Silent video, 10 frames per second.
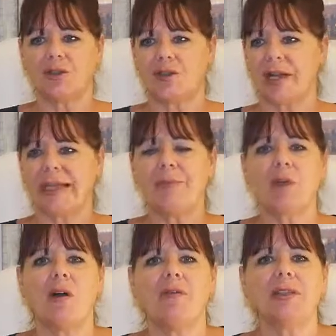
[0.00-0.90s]
to try and keep
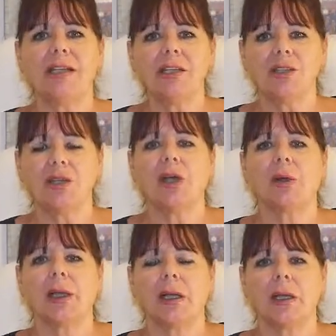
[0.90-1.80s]
a conversation
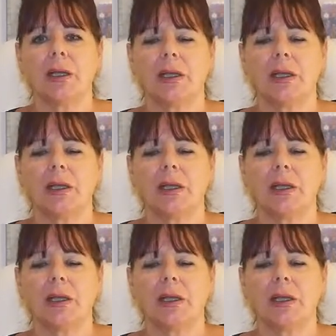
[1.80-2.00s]
going.